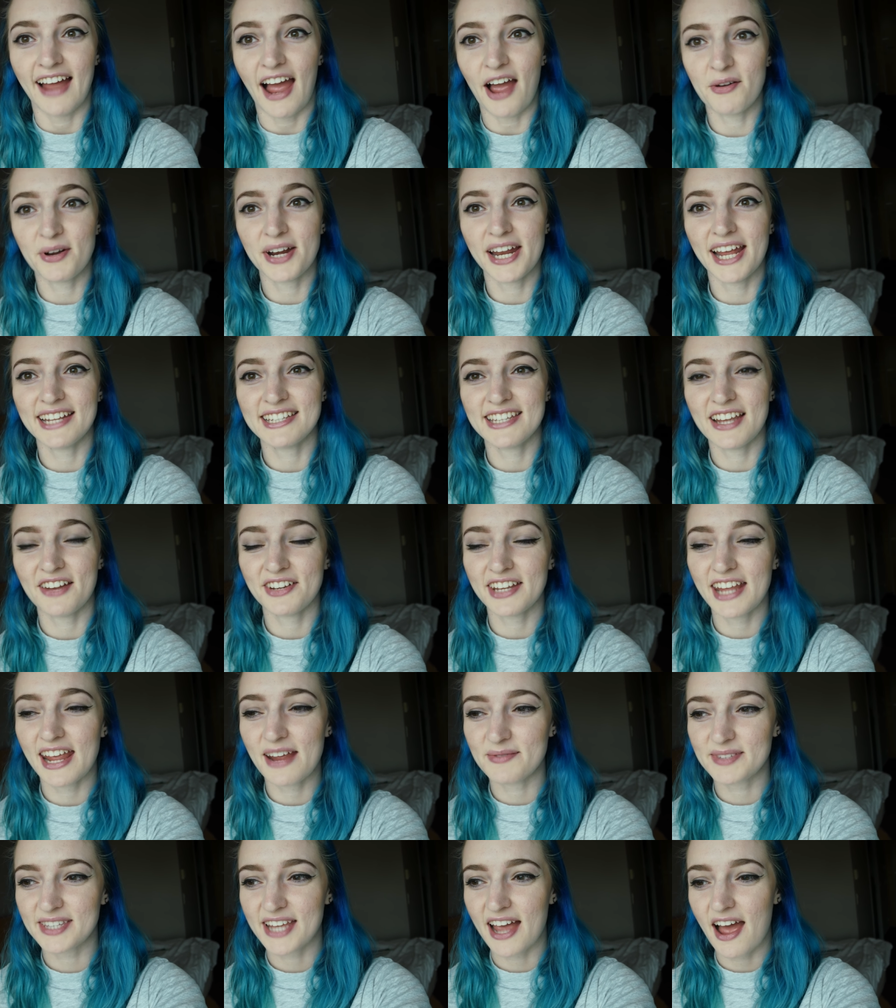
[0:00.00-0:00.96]
I'm gonna head down to
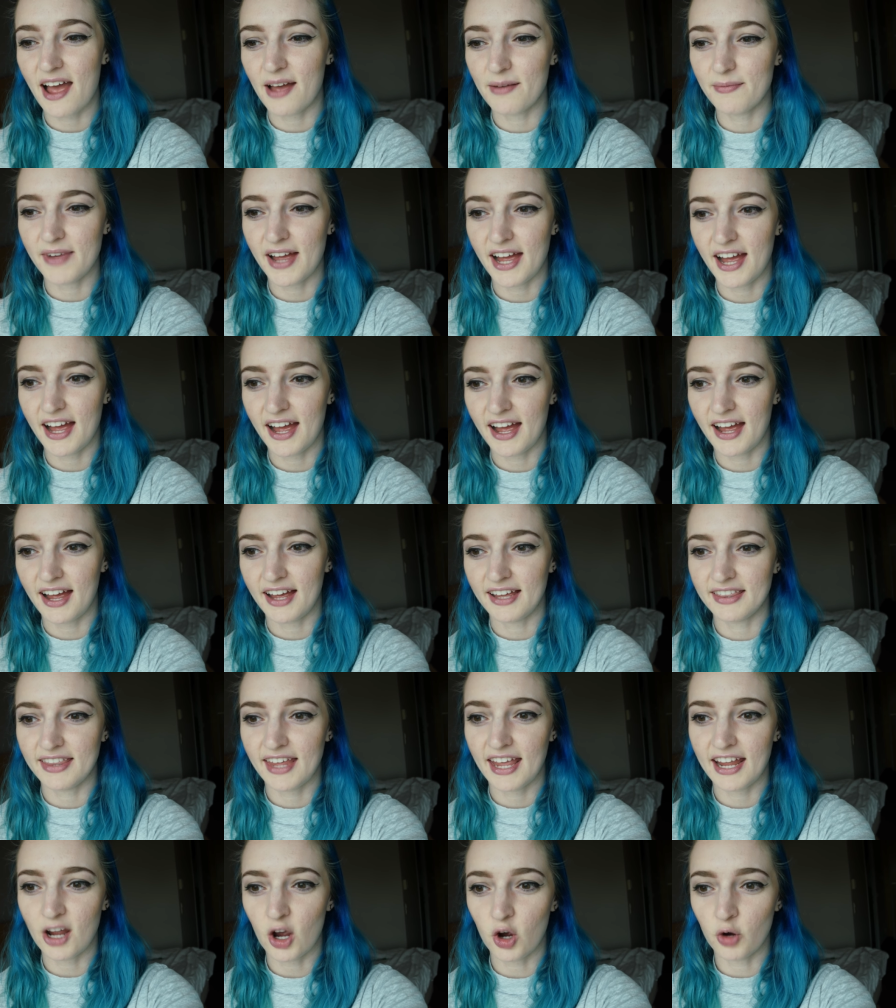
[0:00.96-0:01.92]
Gamescom. Uh,
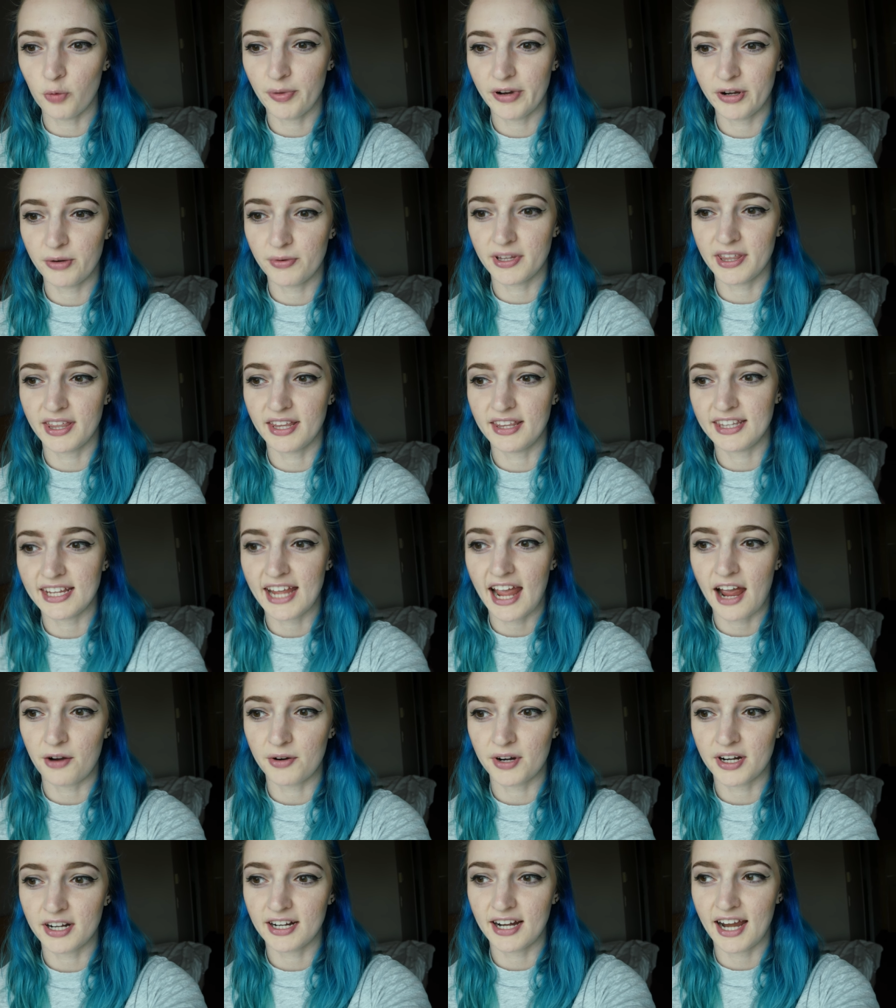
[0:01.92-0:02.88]
they open within the
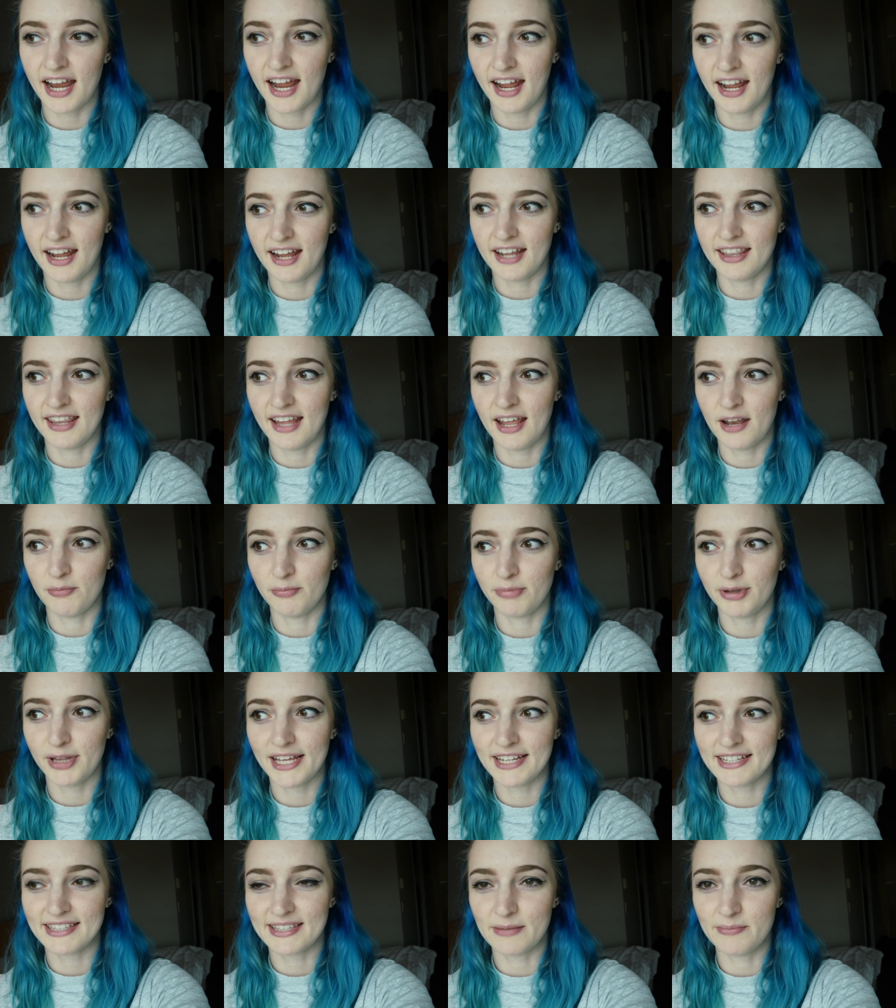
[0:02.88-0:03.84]
hour and then
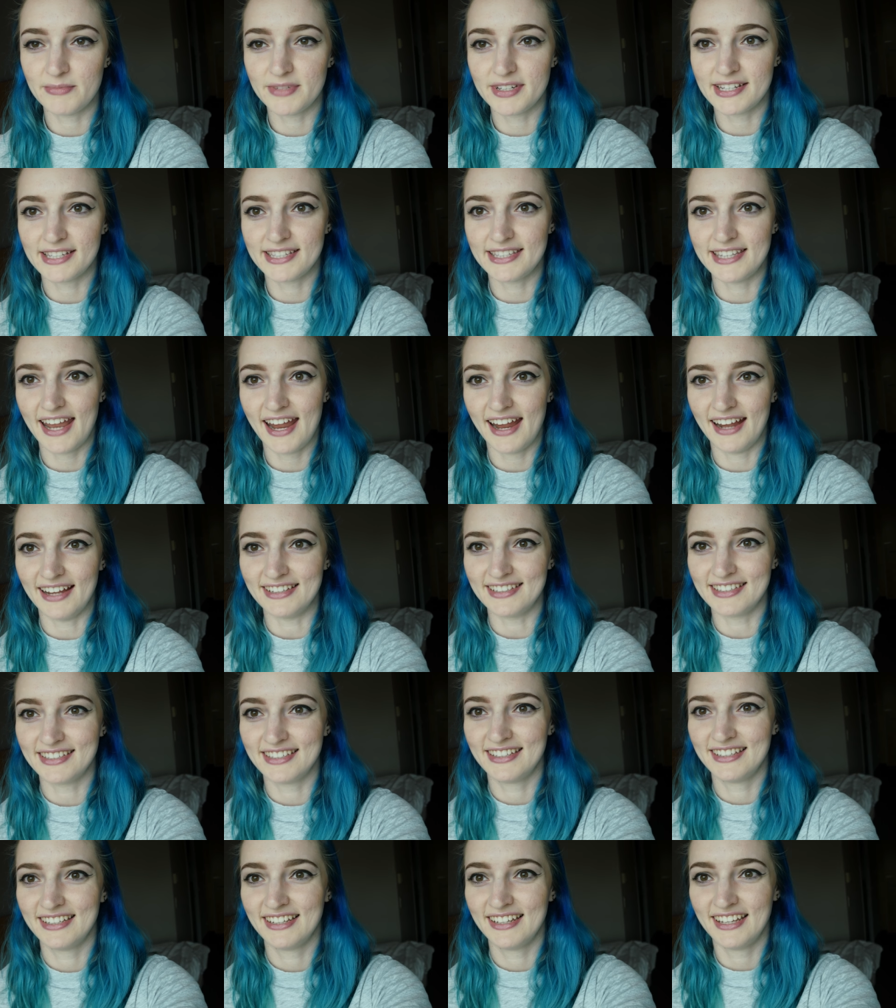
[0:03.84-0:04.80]
play some Just
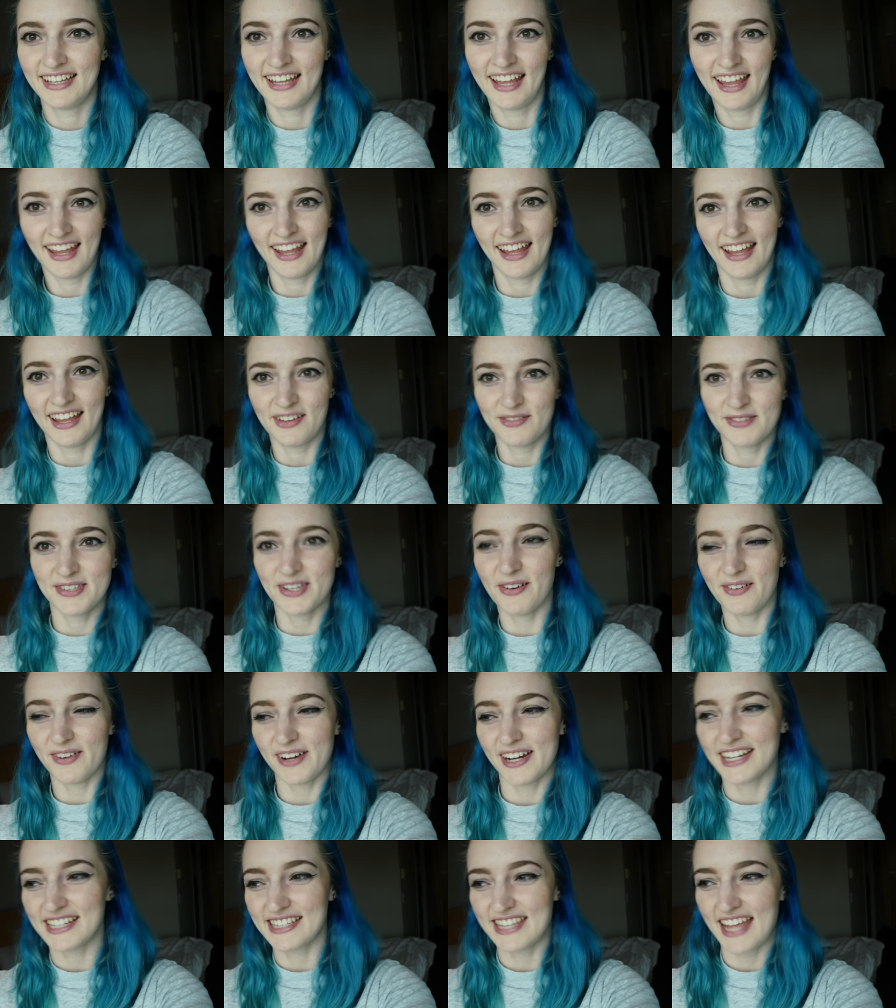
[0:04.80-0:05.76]
Dance.
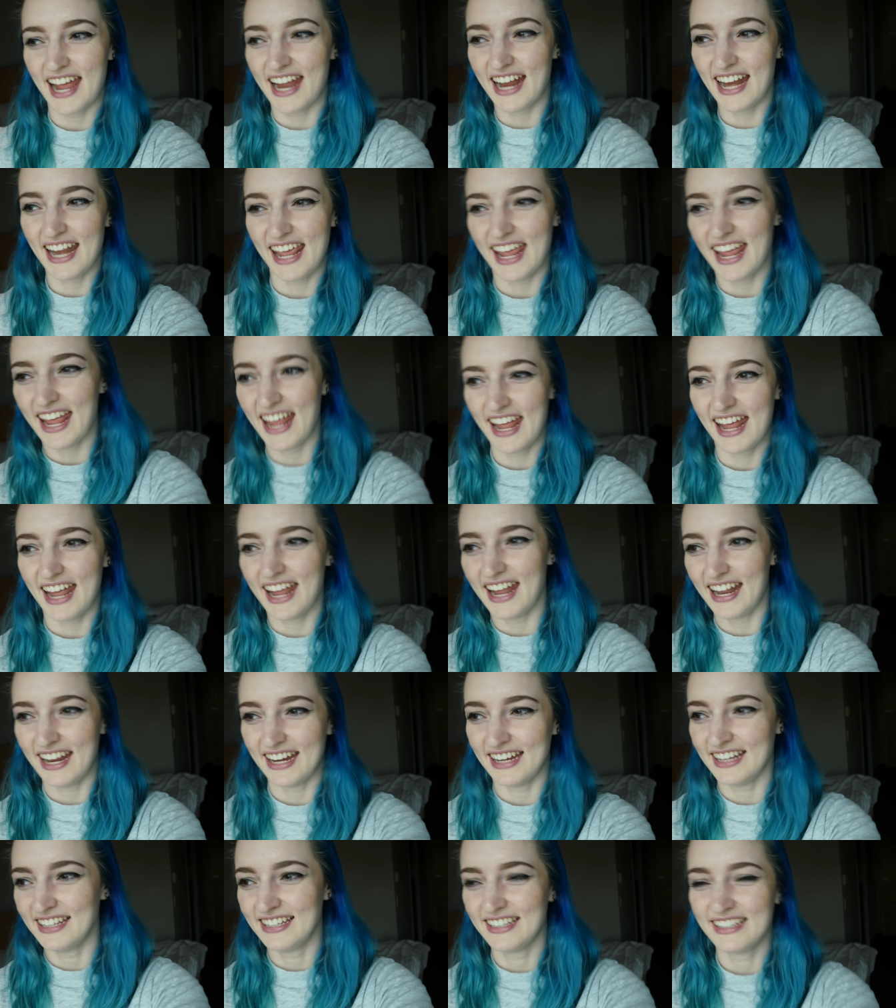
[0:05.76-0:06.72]
Super excited!